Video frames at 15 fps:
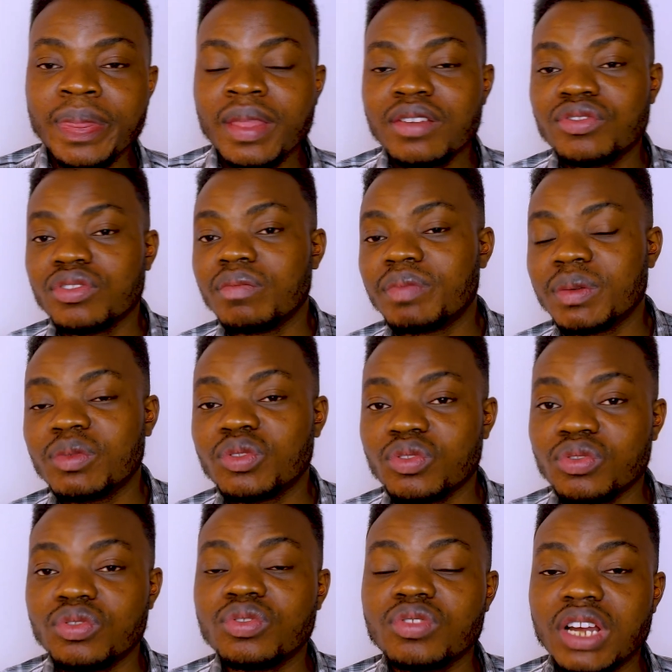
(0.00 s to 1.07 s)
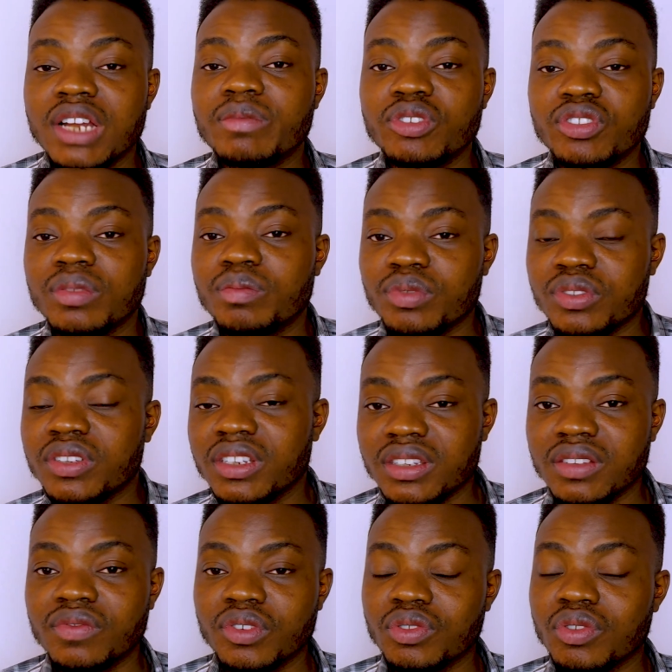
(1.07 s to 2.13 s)
some people to do your admission
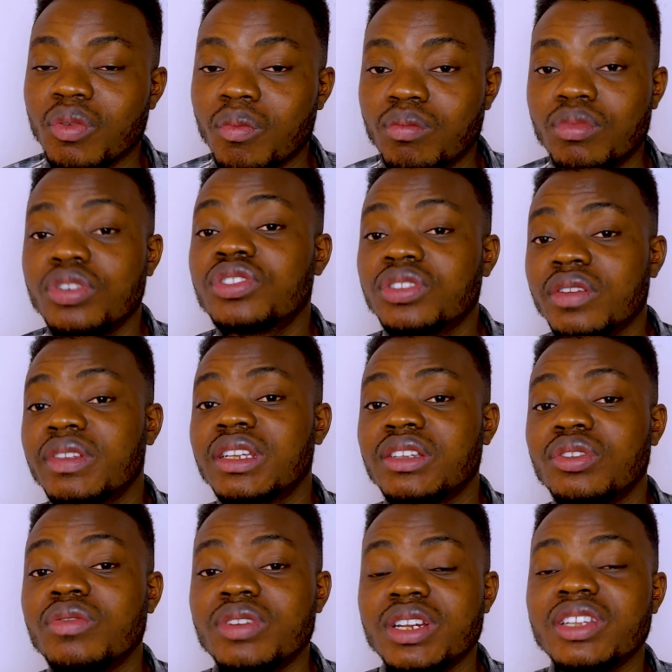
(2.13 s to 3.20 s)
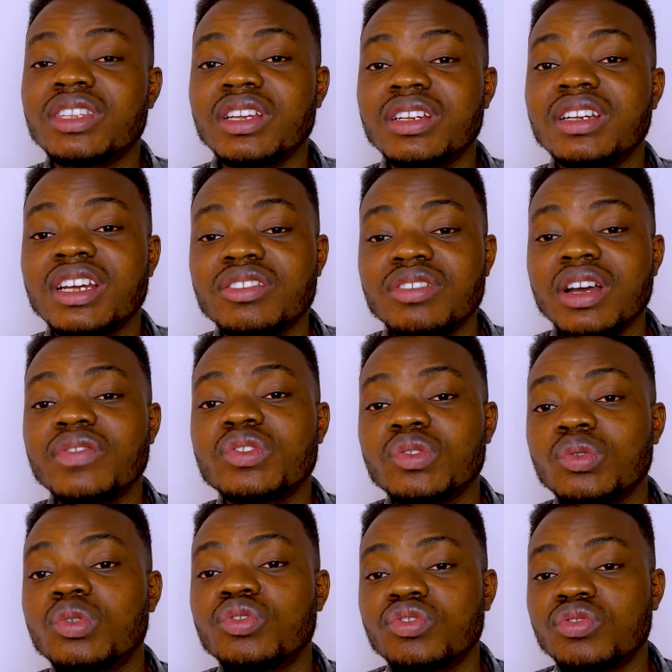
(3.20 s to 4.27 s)
processing for you, most of them don't really tell you that you have to
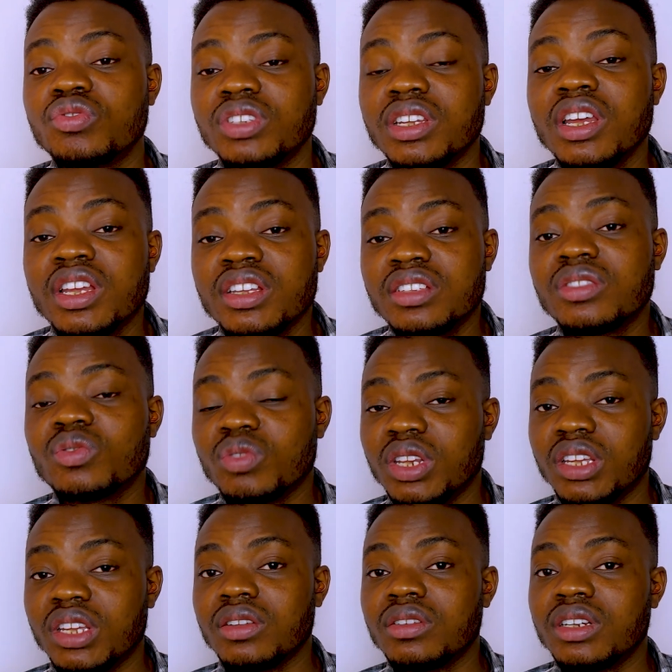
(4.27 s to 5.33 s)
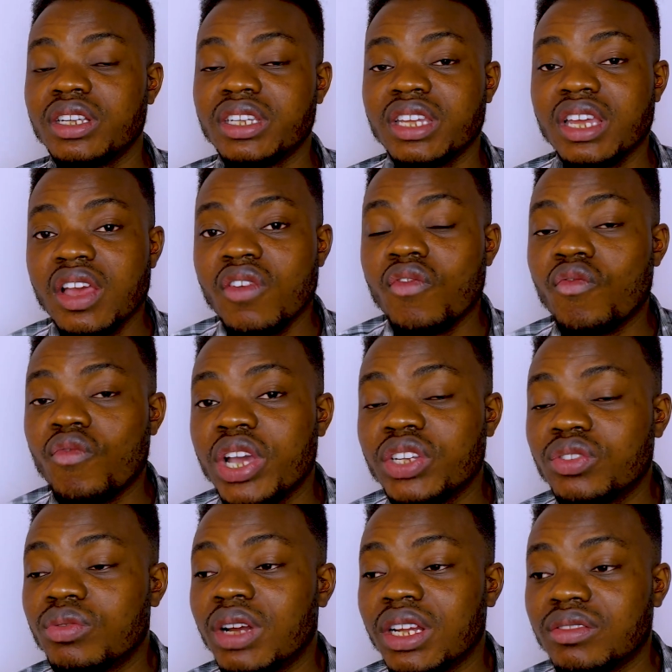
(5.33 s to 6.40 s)
go through the student college
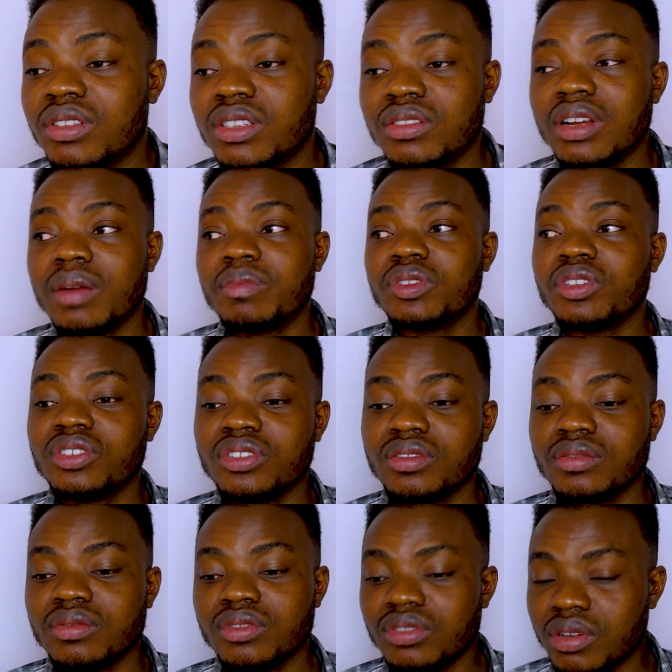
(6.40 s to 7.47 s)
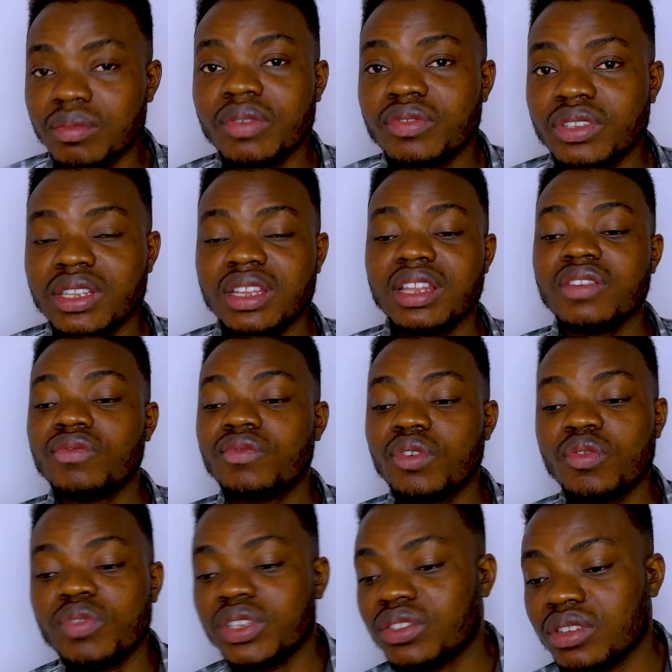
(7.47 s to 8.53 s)
when you are doing your application. Some of you that have
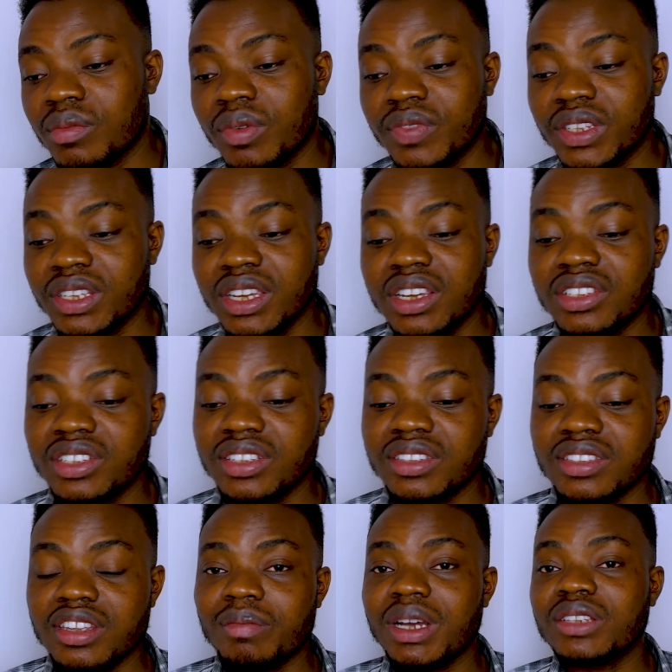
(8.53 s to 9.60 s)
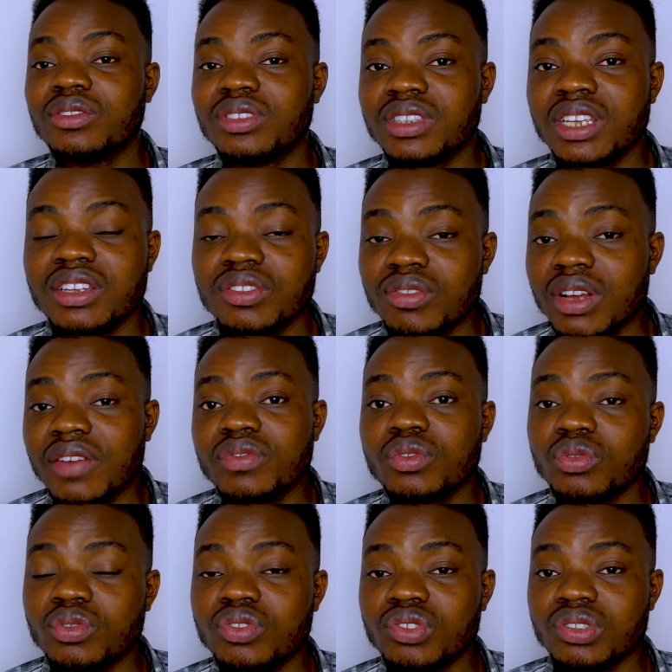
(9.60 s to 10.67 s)
worked with some of the agents, they might not tell you have to
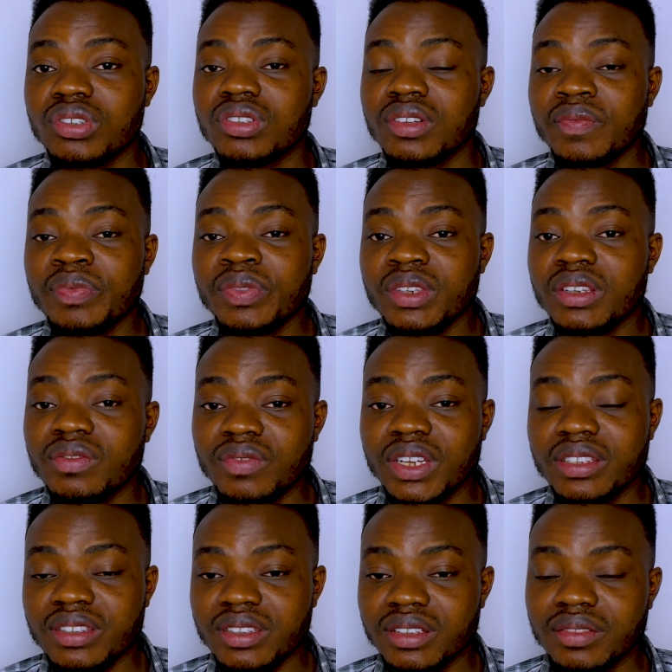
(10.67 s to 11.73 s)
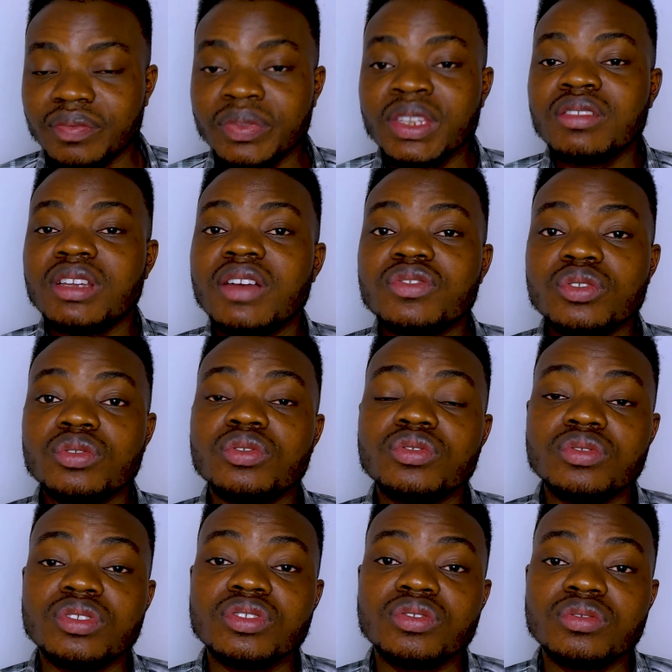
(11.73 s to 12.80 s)
go to the university. You have to go
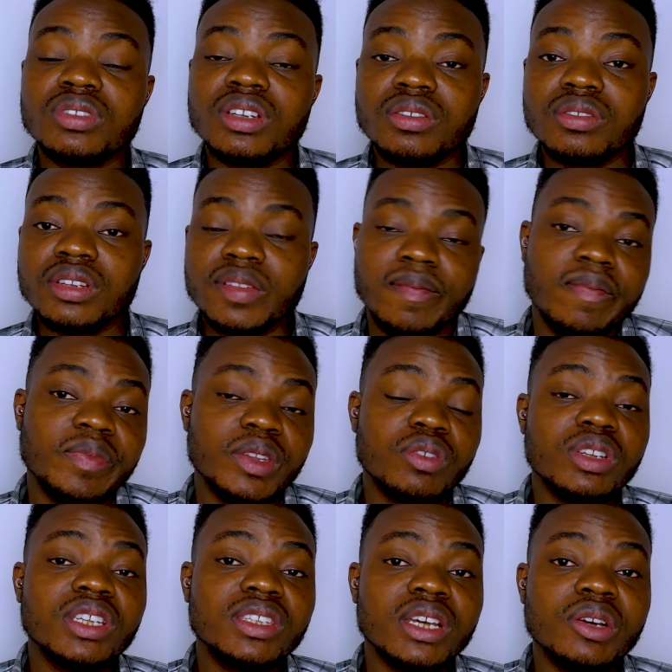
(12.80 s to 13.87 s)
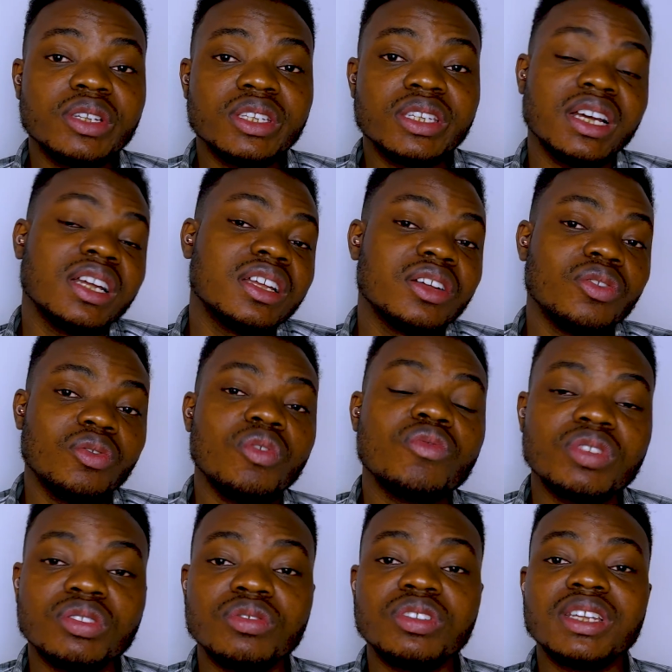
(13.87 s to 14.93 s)
to the student college. They only tell you that, oh,
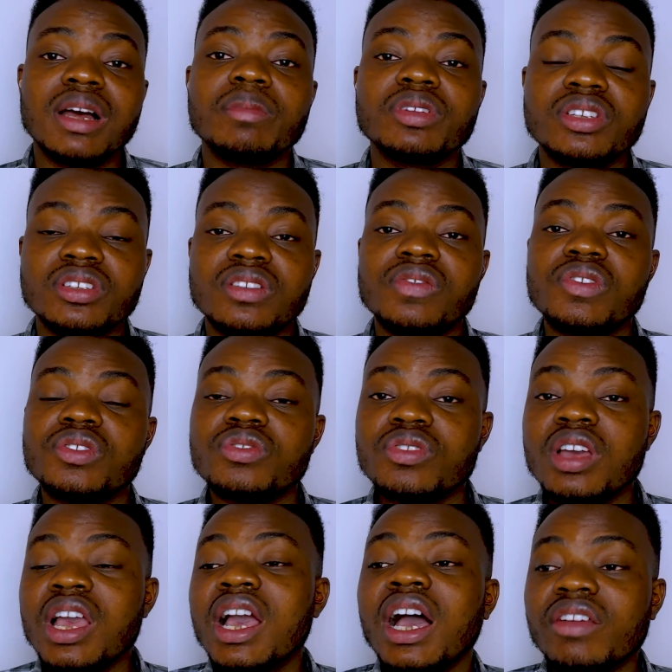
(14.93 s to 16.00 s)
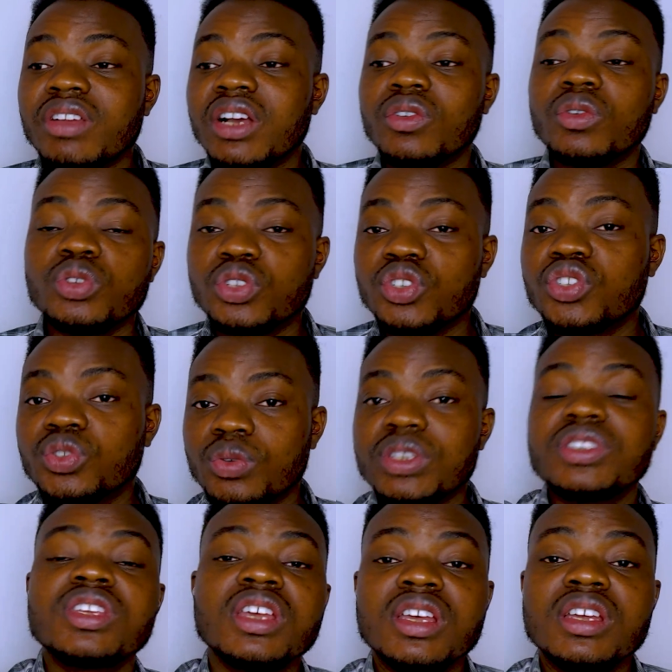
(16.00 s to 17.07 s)
we do the application for you and we are going
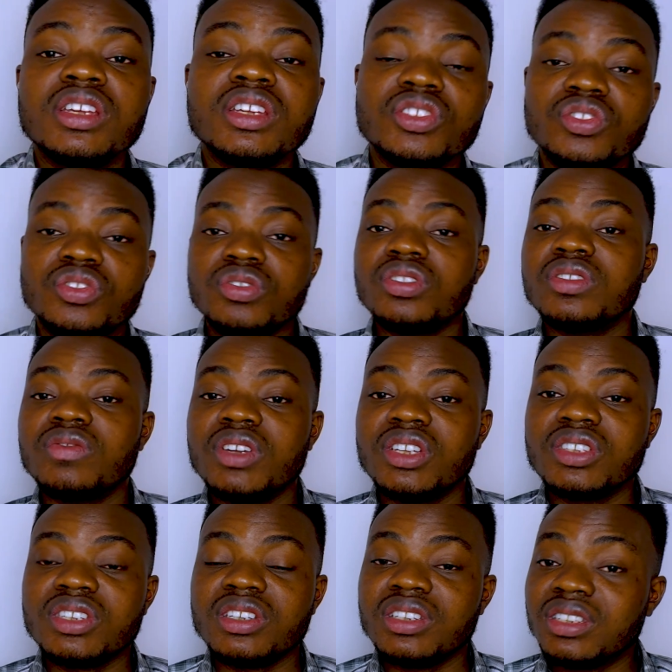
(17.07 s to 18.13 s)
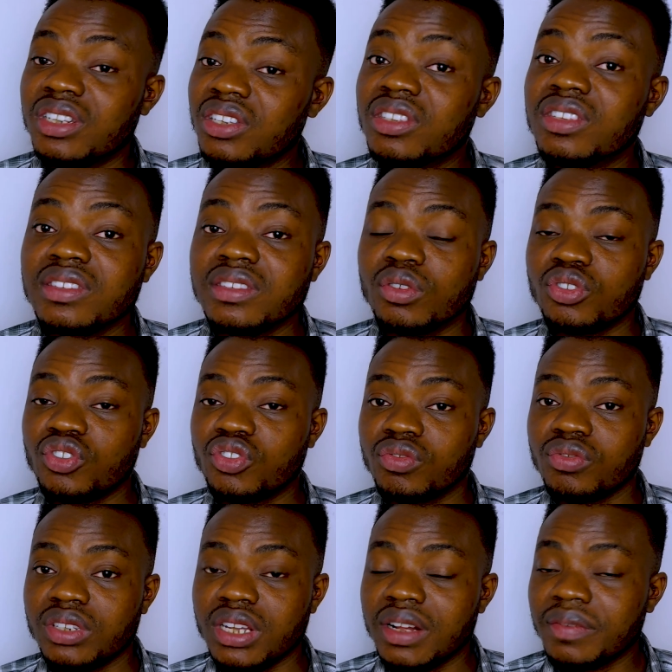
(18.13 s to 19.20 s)
straight into the university. This is not true,
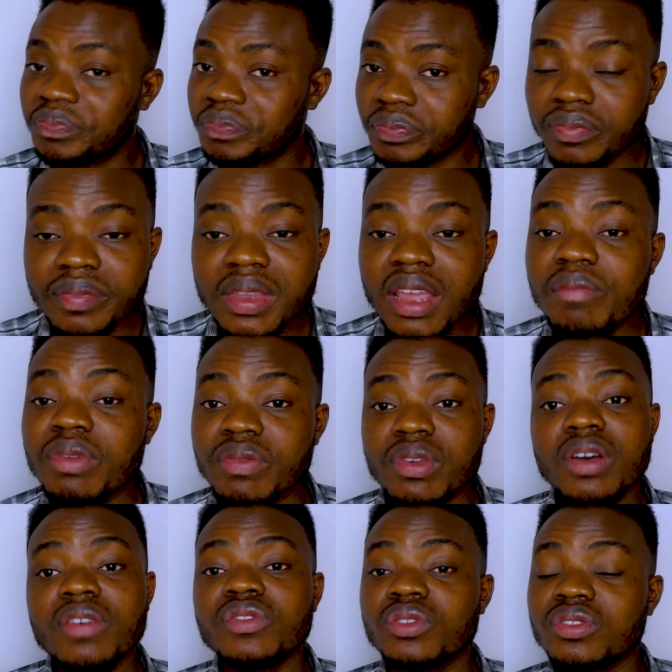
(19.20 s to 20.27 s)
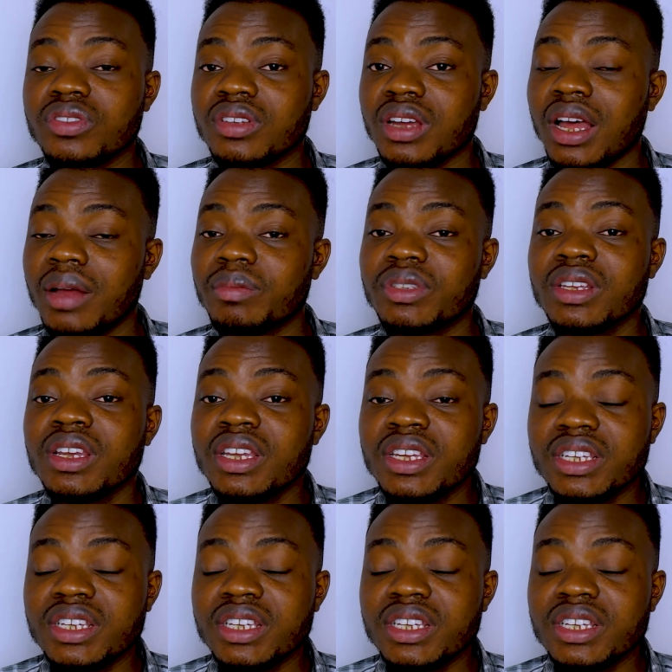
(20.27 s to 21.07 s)
yeah? Beware of those scams.